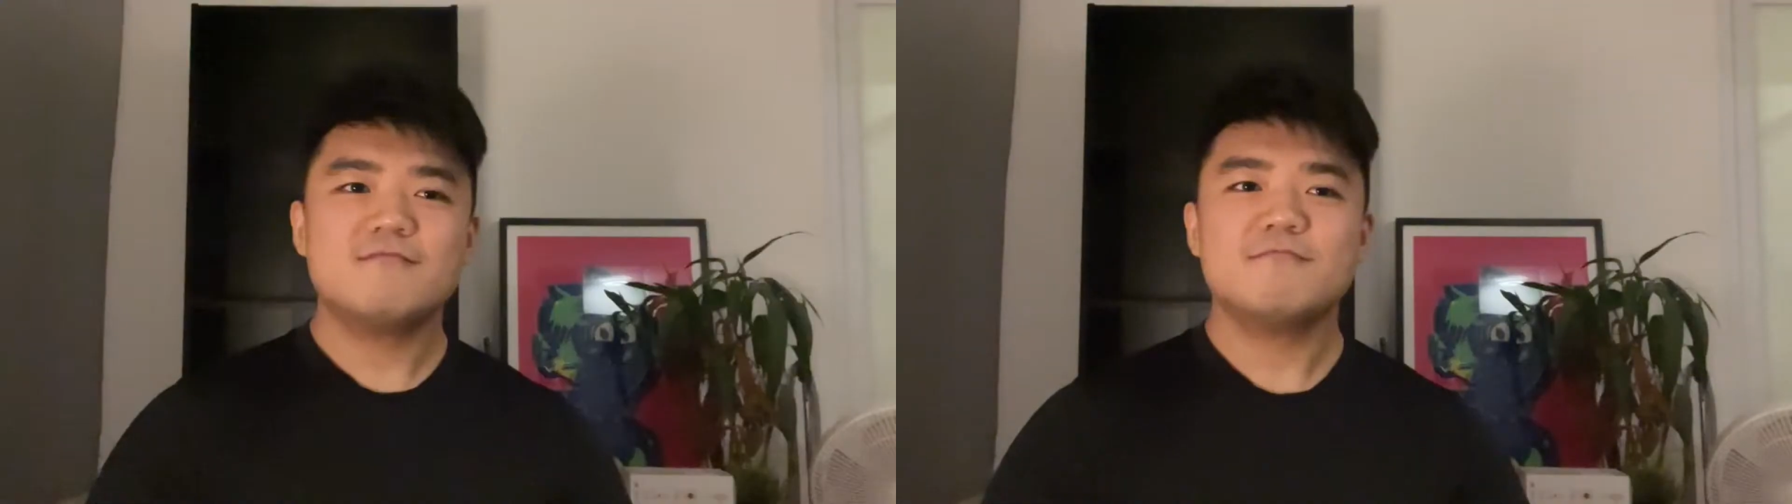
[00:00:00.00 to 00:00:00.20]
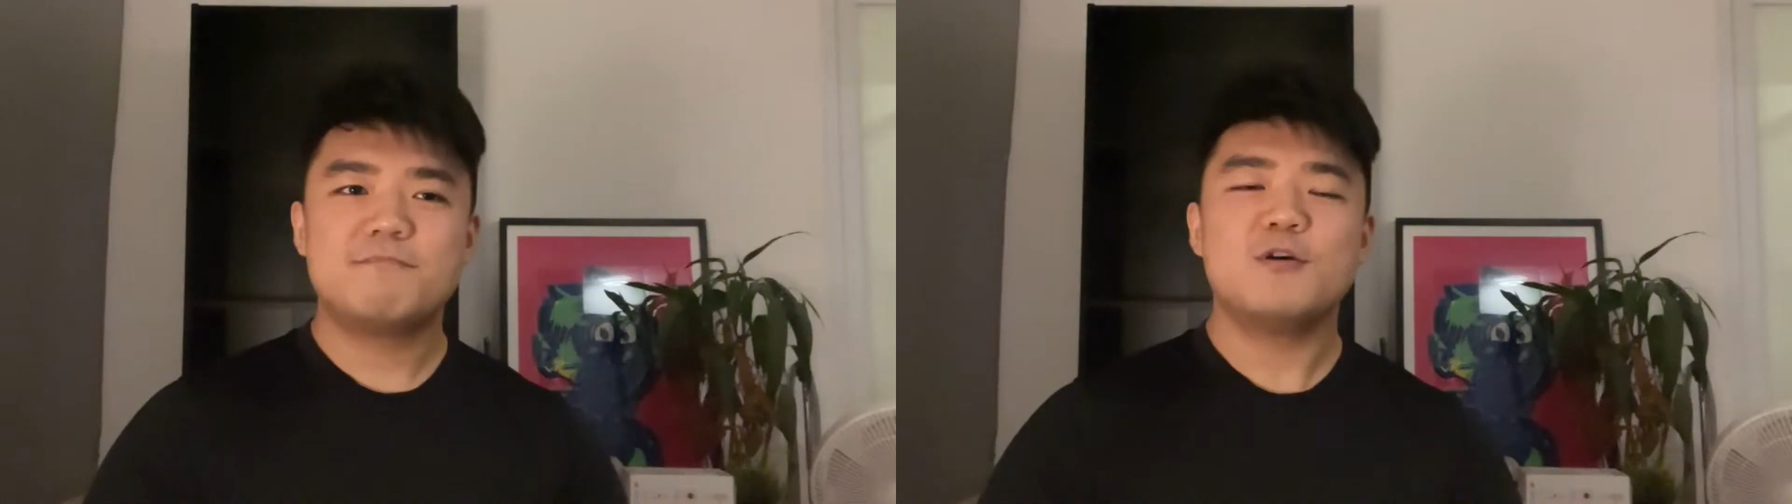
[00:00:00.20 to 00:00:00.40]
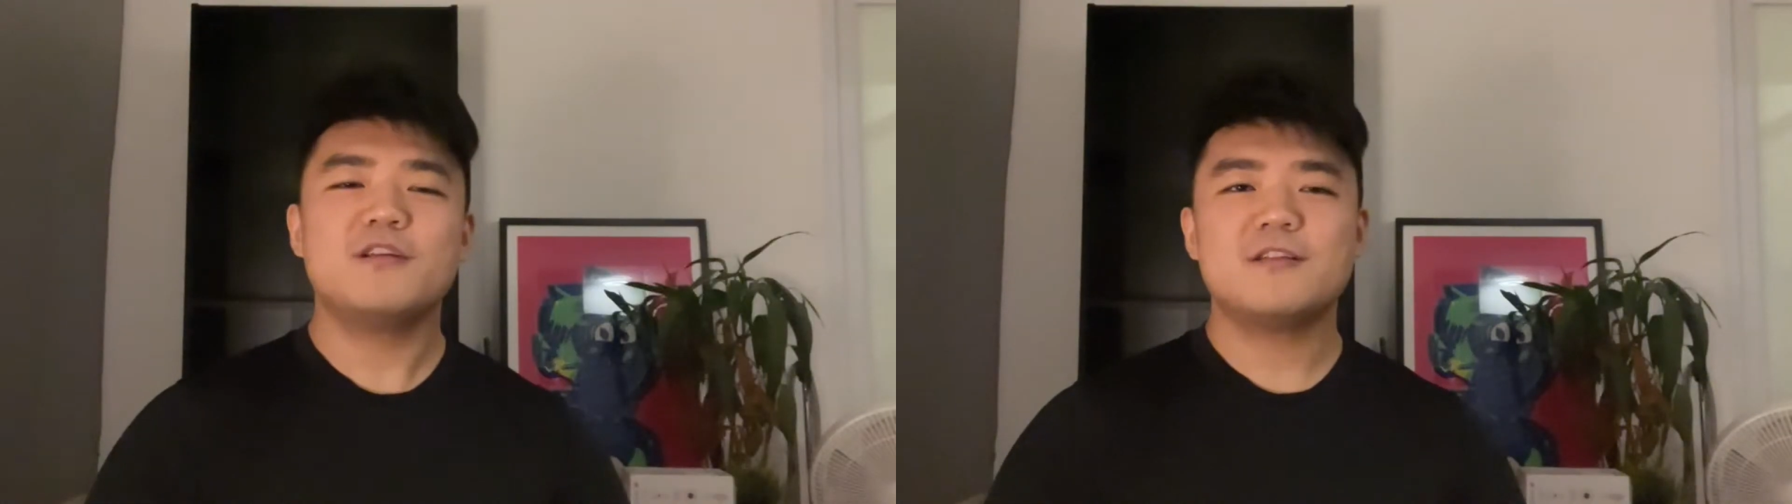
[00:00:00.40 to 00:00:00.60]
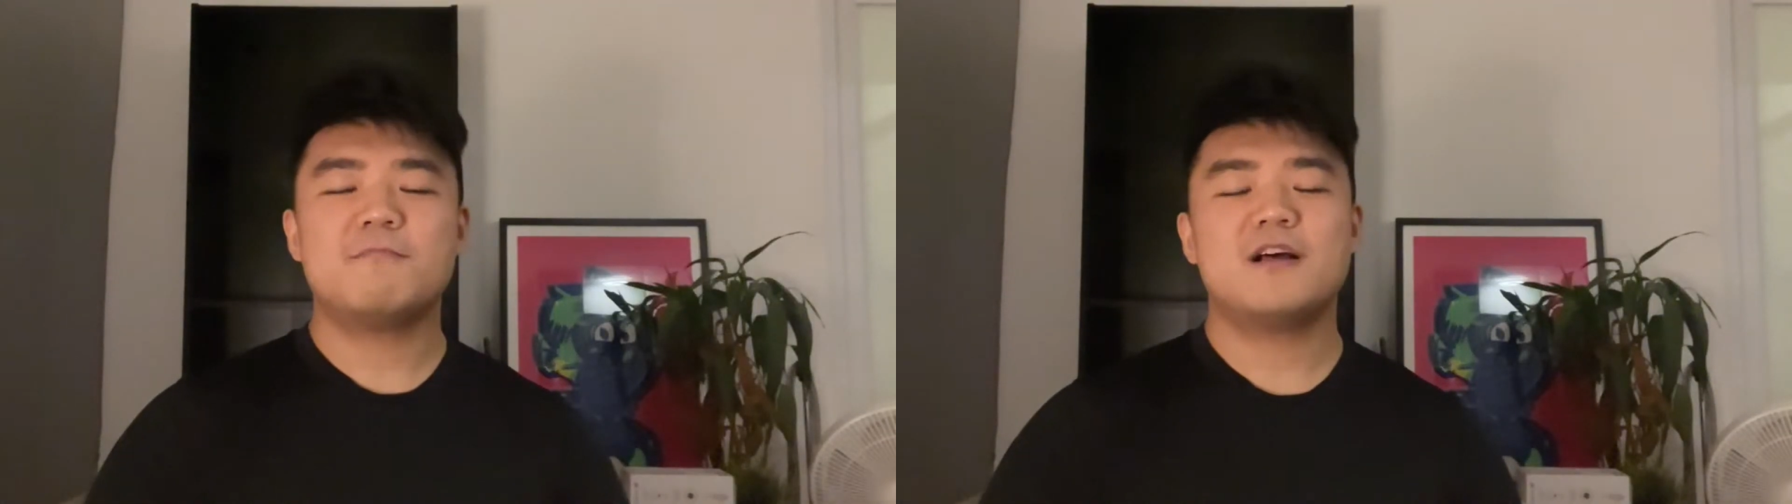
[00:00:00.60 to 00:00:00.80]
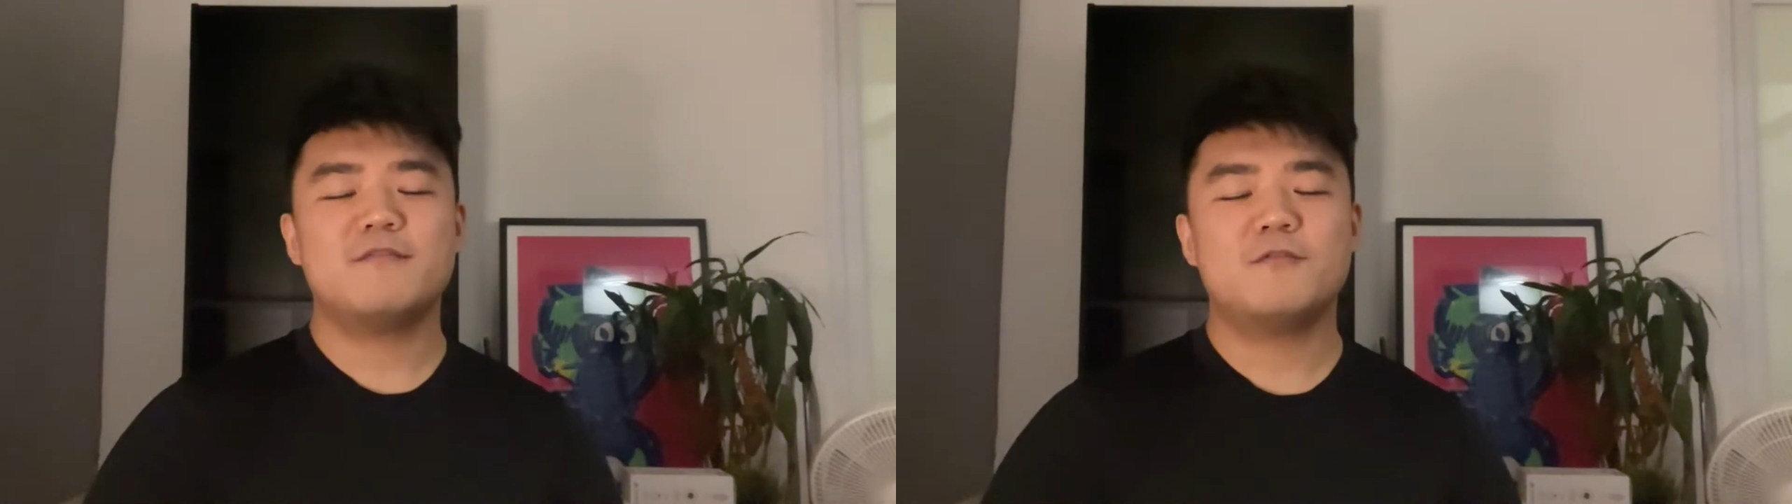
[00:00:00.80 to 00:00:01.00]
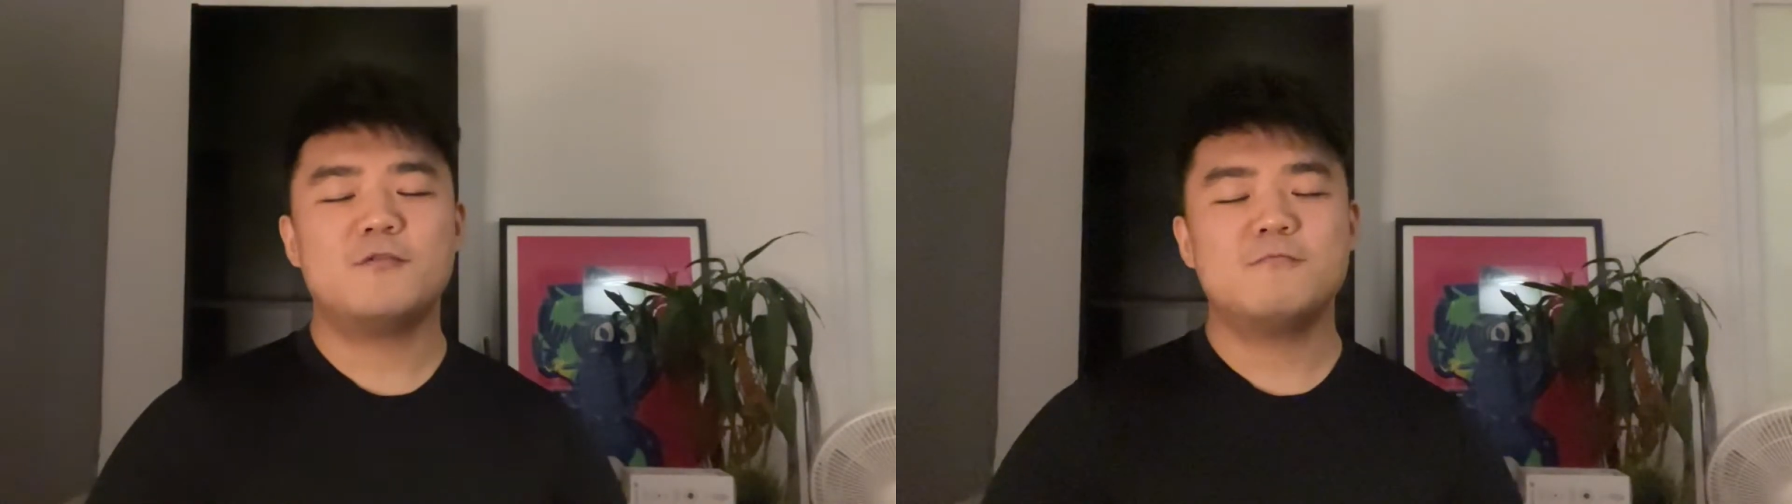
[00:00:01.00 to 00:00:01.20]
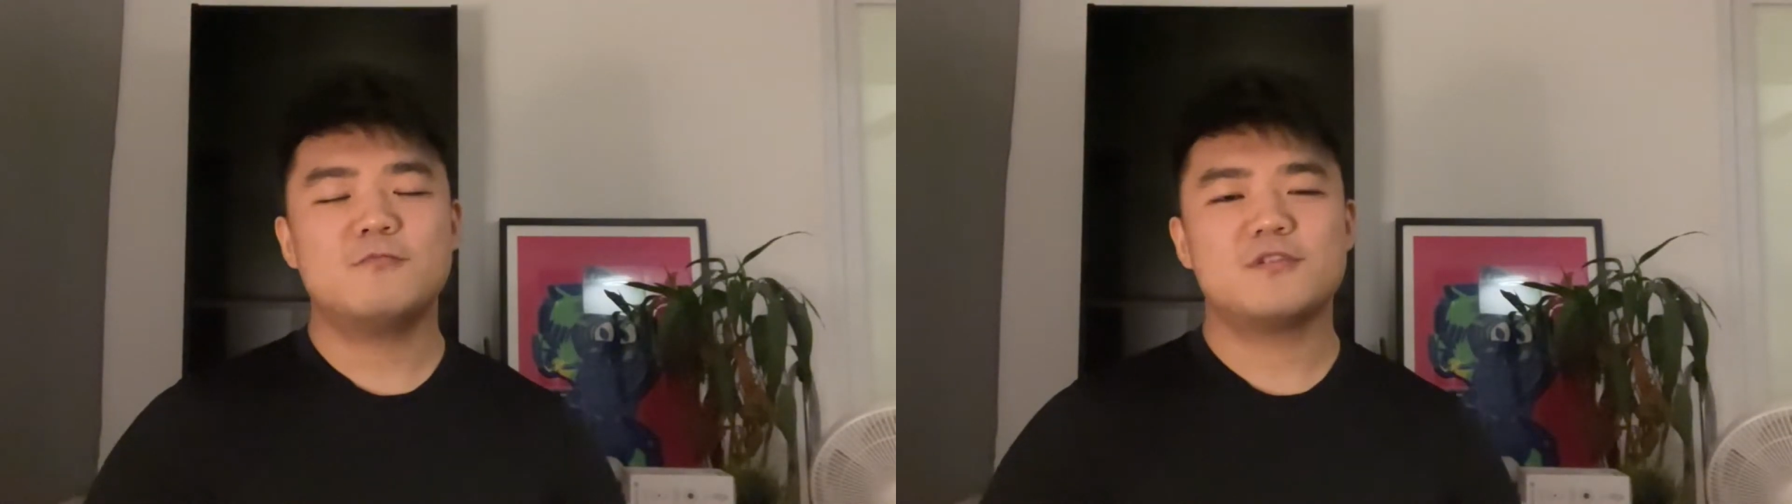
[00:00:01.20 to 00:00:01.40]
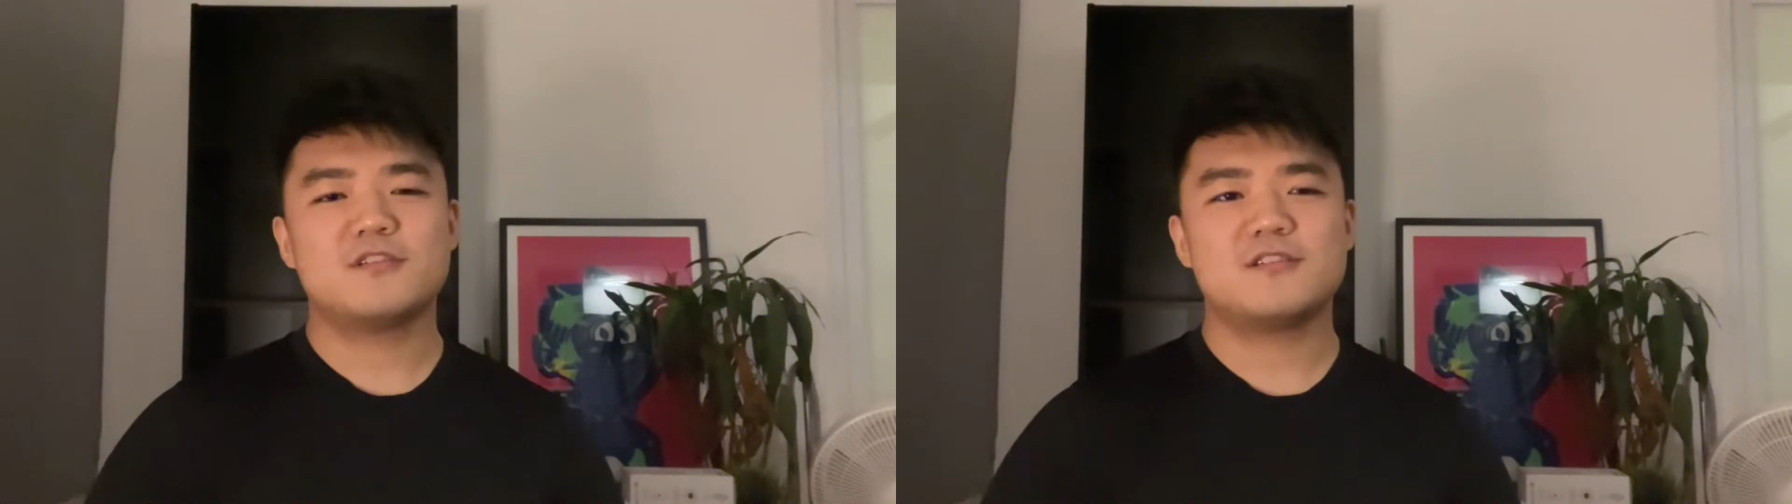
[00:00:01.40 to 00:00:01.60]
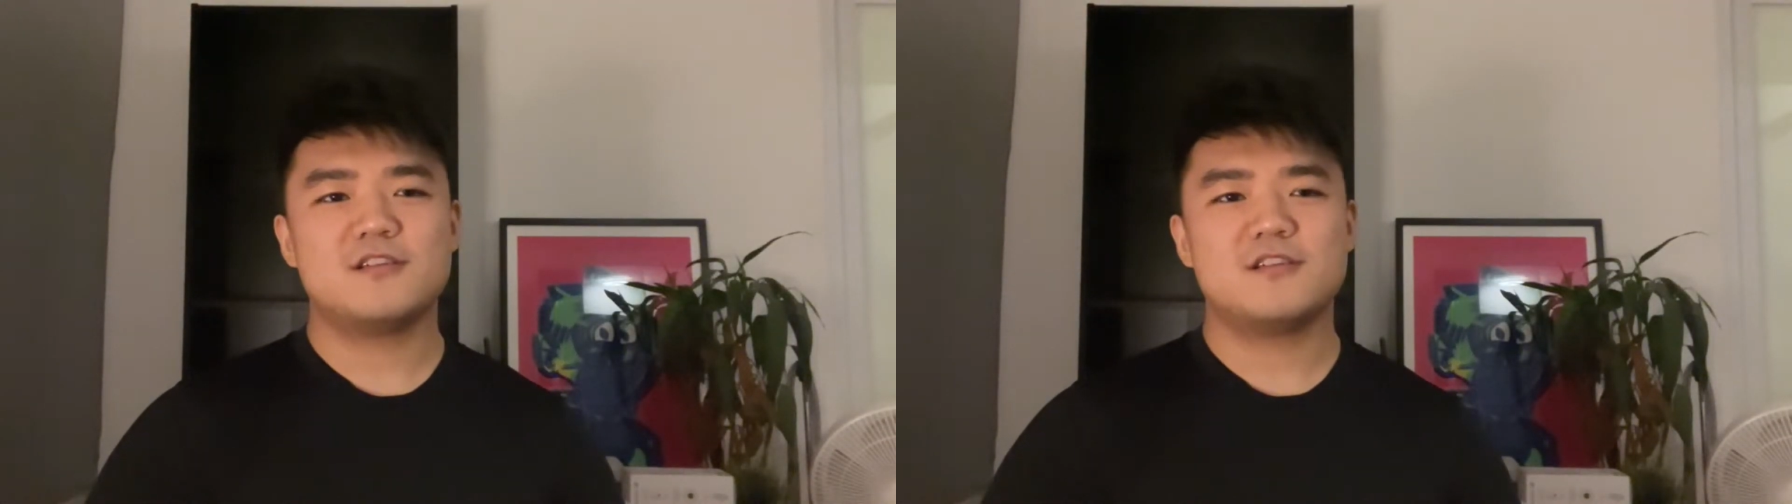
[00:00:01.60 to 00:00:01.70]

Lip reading: Building the platform was